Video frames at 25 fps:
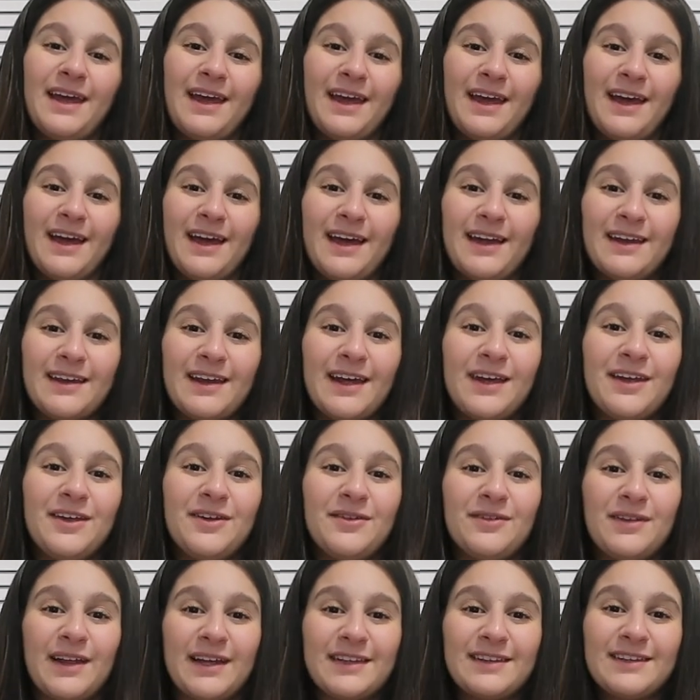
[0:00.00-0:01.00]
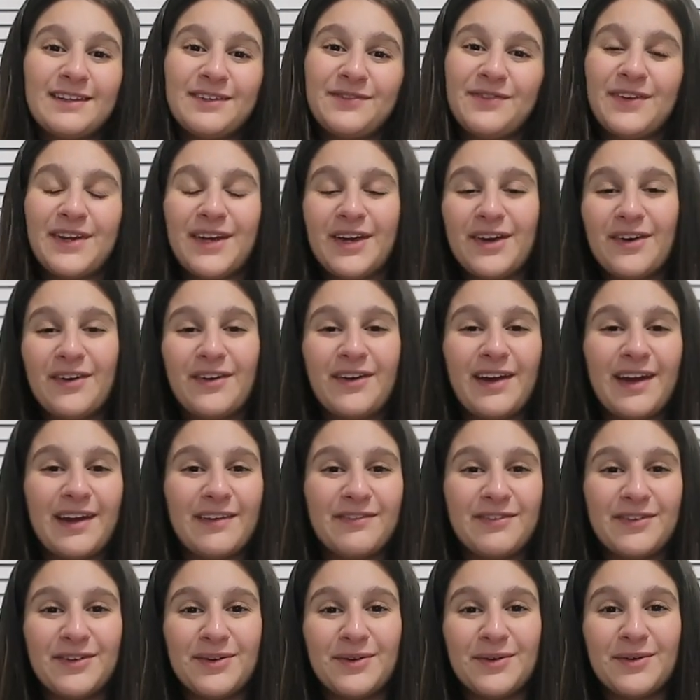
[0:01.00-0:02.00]
and you like this video
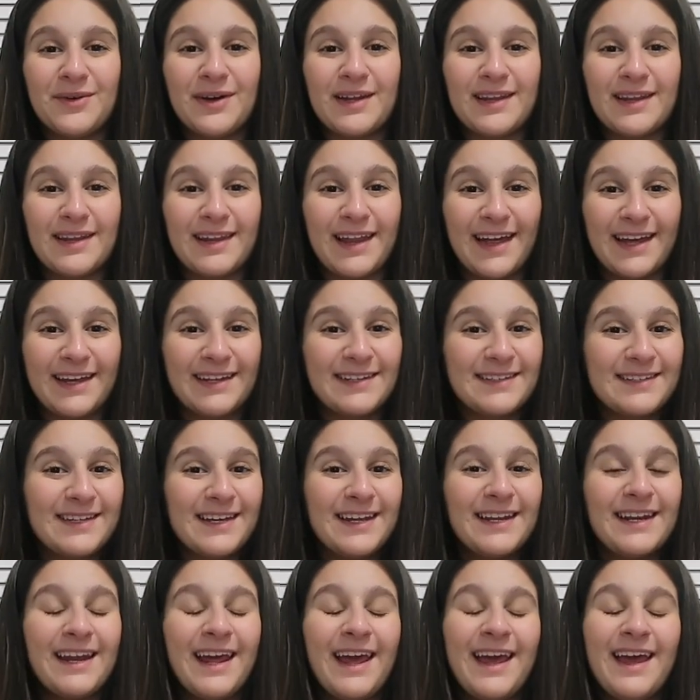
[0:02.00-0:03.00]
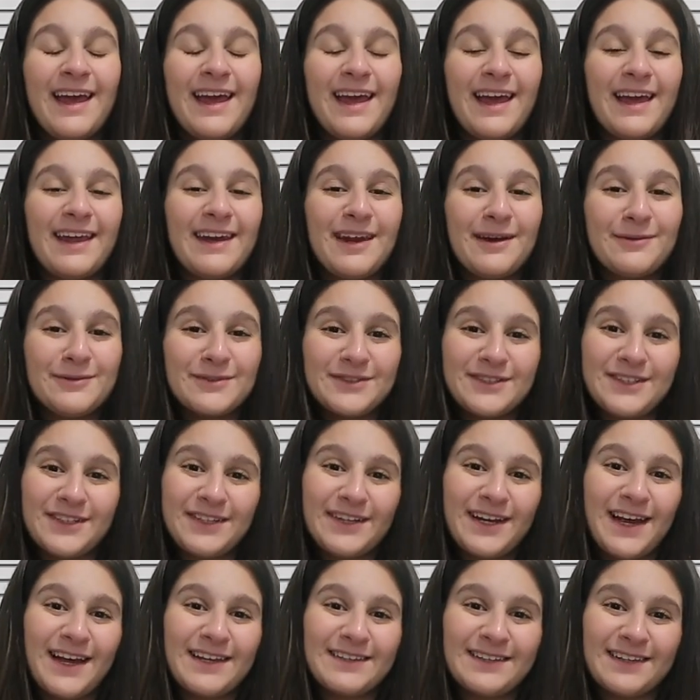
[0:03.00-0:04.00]
if you liked it, and I will see
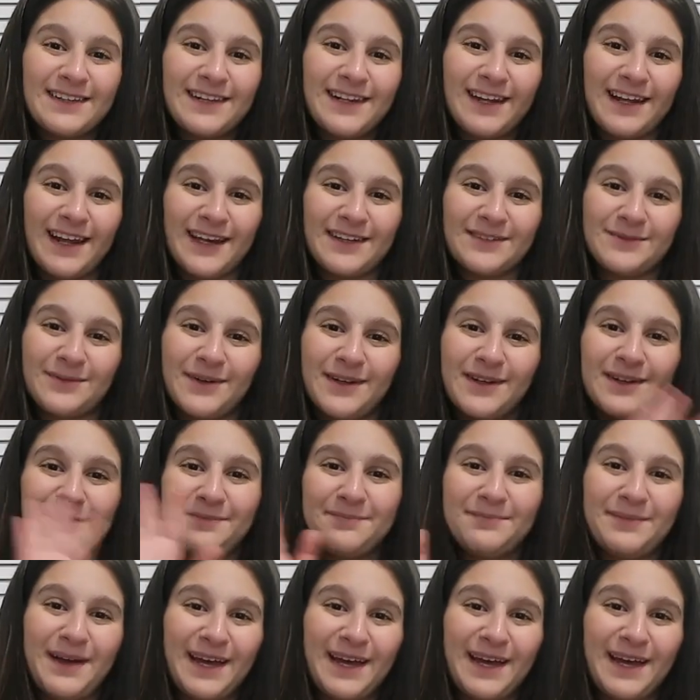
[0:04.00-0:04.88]
you guys in the next one.